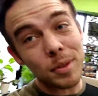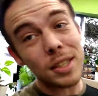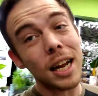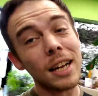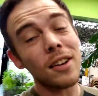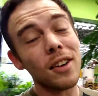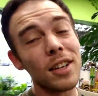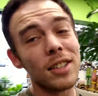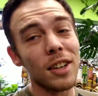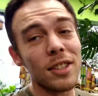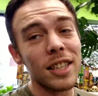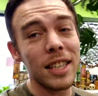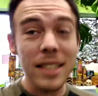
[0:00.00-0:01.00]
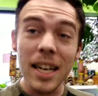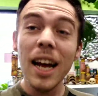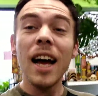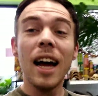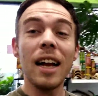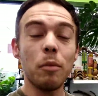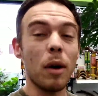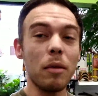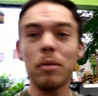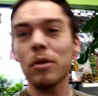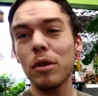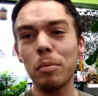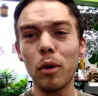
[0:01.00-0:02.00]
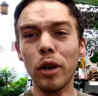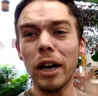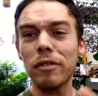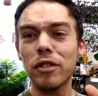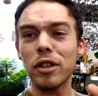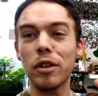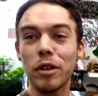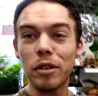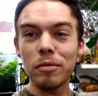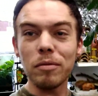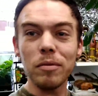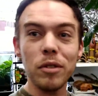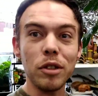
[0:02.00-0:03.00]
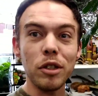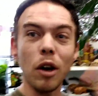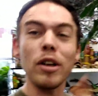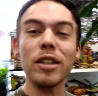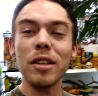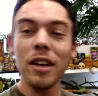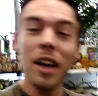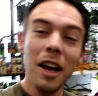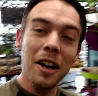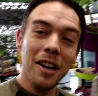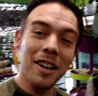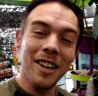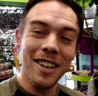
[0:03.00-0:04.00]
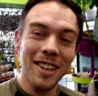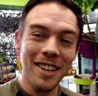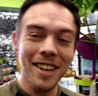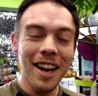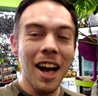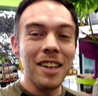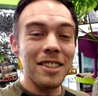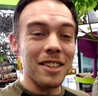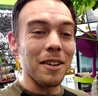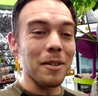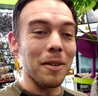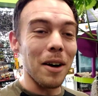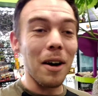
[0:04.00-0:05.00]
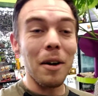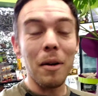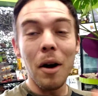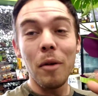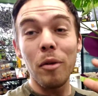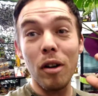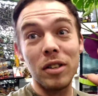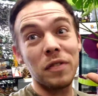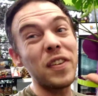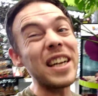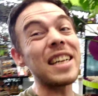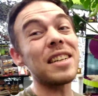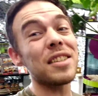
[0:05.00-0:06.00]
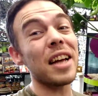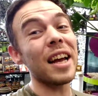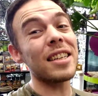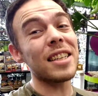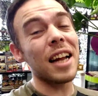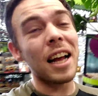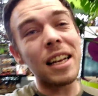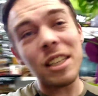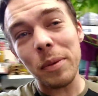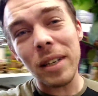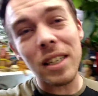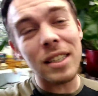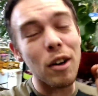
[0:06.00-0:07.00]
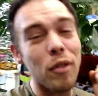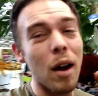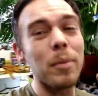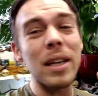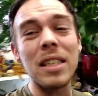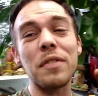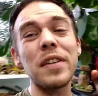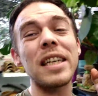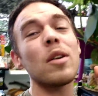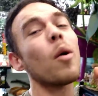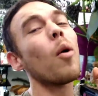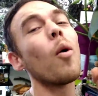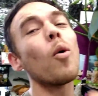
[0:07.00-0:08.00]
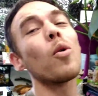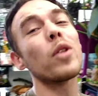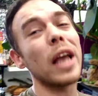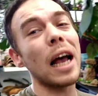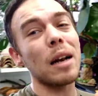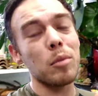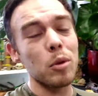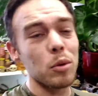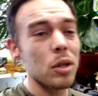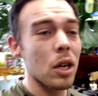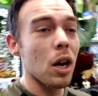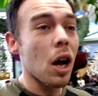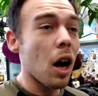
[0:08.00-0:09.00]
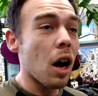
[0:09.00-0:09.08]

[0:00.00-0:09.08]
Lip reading: from Snake on Exotics, and well, good morning, afternoon and good night. So we're at feeding day today, so we get to go around, we get to feed all the animals.